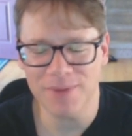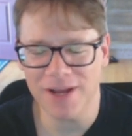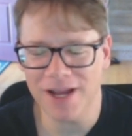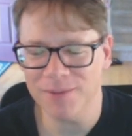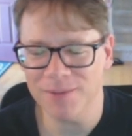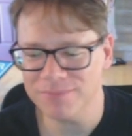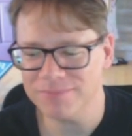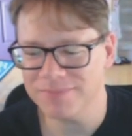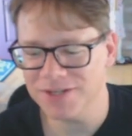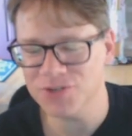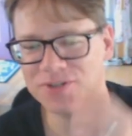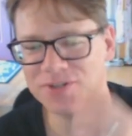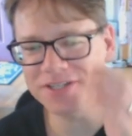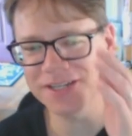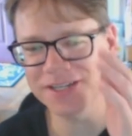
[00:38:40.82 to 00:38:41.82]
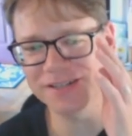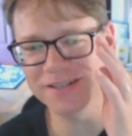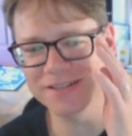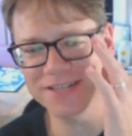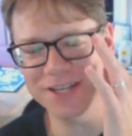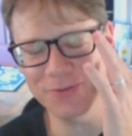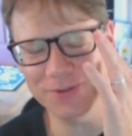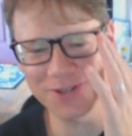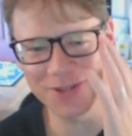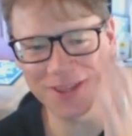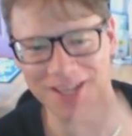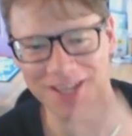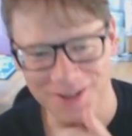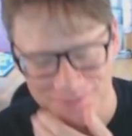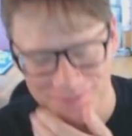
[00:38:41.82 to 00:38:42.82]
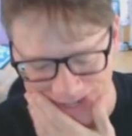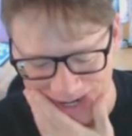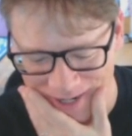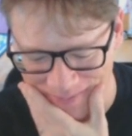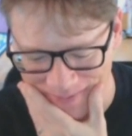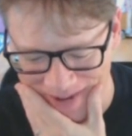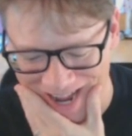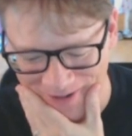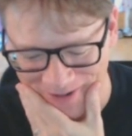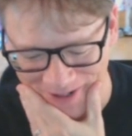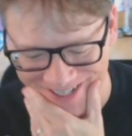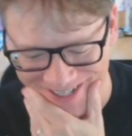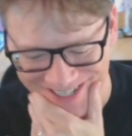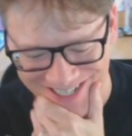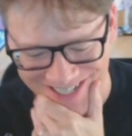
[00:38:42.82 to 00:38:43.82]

I'm interested to see what you think of Dark Backward.